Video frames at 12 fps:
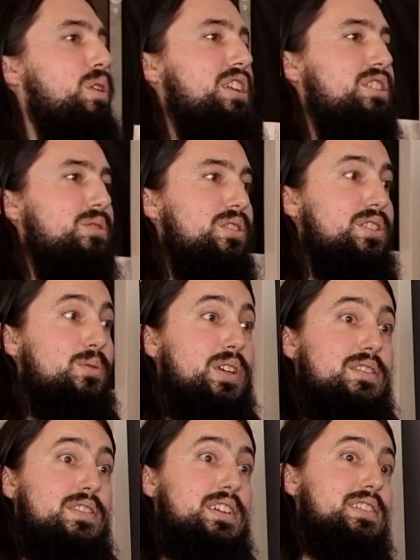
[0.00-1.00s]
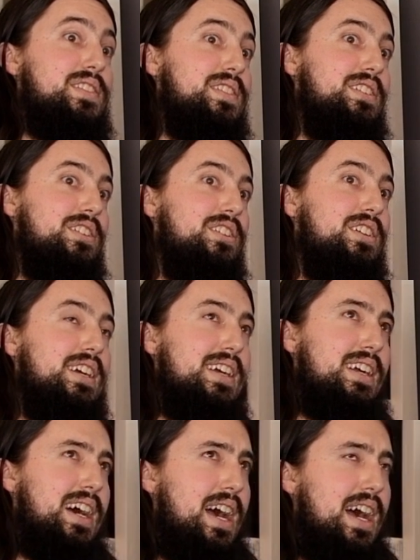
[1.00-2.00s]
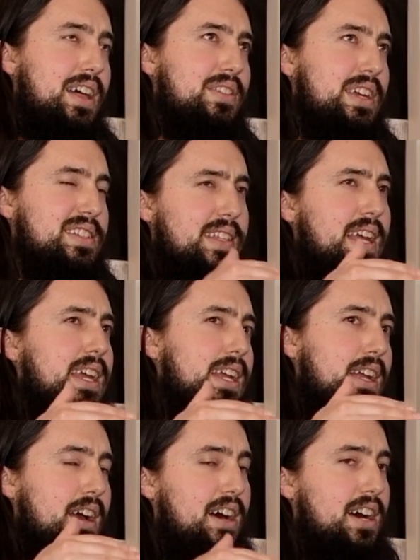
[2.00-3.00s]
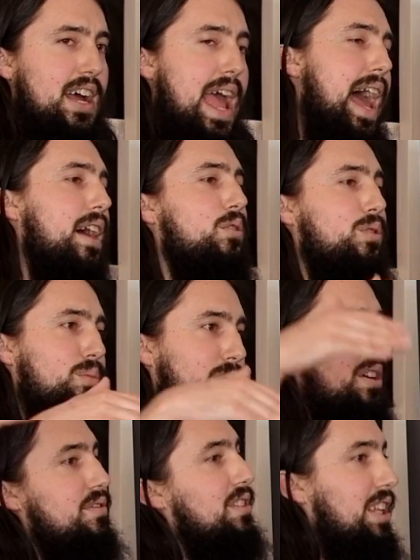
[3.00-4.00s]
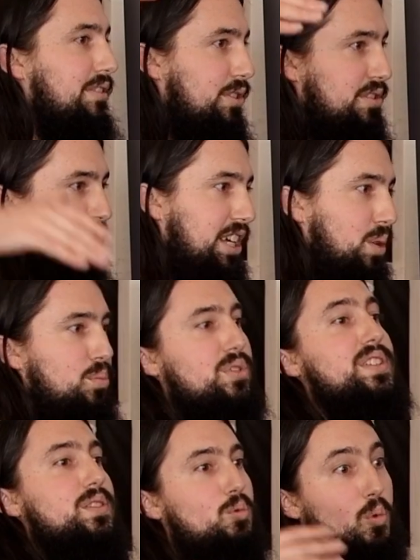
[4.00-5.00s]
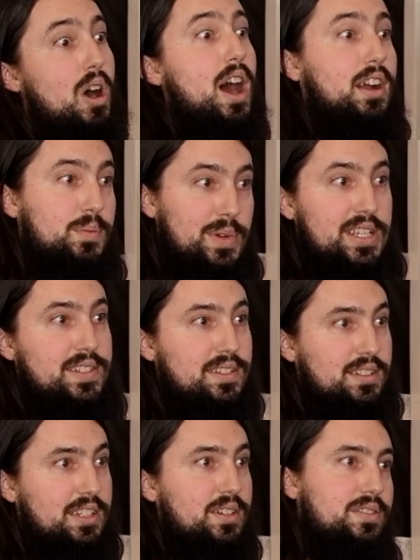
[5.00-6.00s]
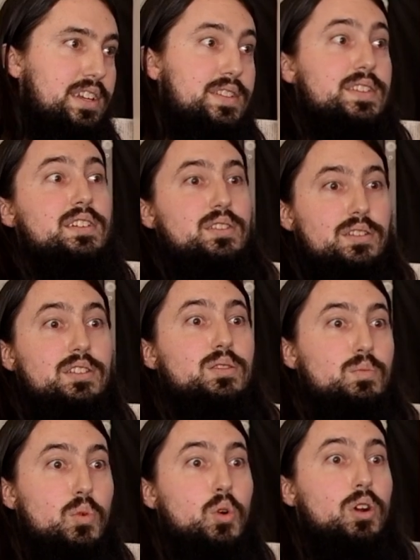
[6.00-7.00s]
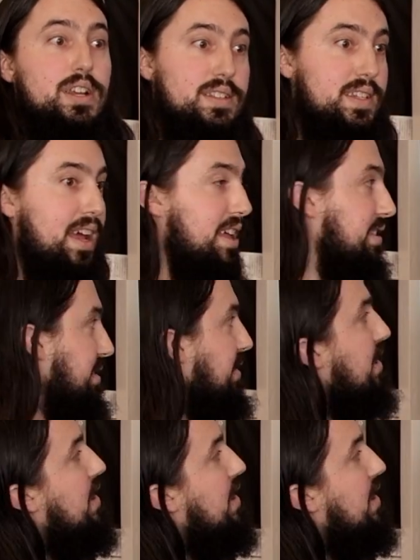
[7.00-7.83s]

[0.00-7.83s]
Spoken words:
when you're doing things that they say at or above the level of like a brisk walk, basically, or things that are a little more intense.